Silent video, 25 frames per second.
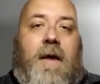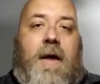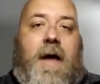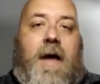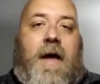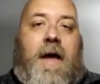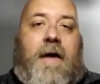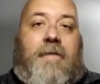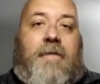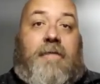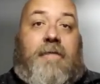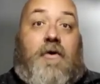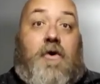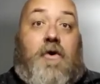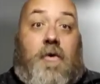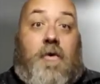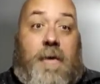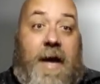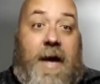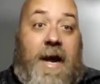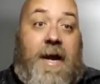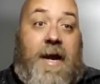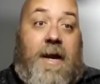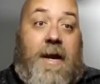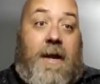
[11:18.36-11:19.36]
has
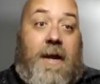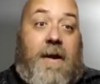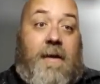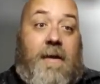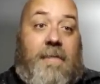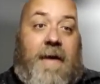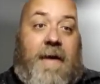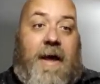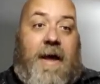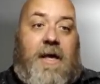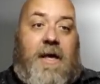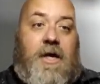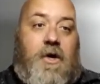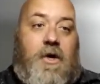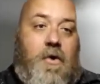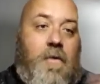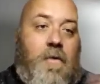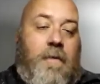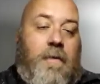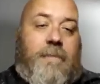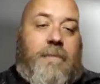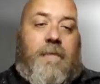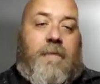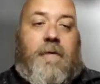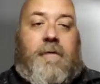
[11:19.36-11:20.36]
created, that
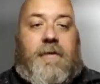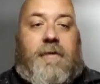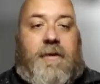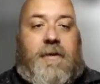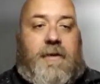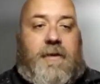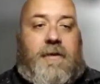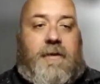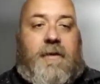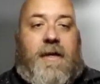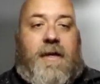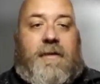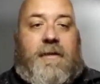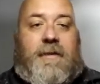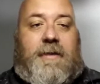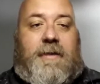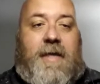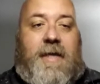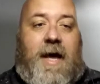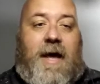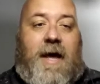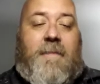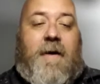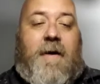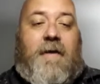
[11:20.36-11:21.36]
universe that
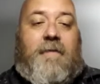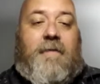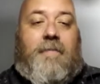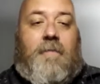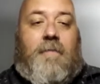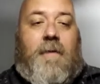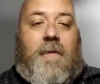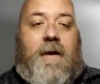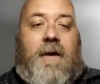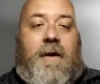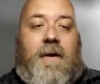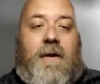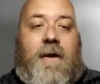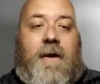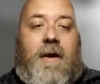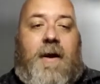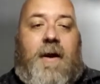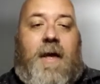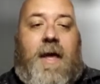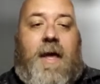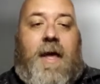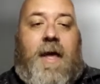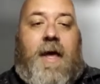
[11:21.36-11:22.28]
Sam has written.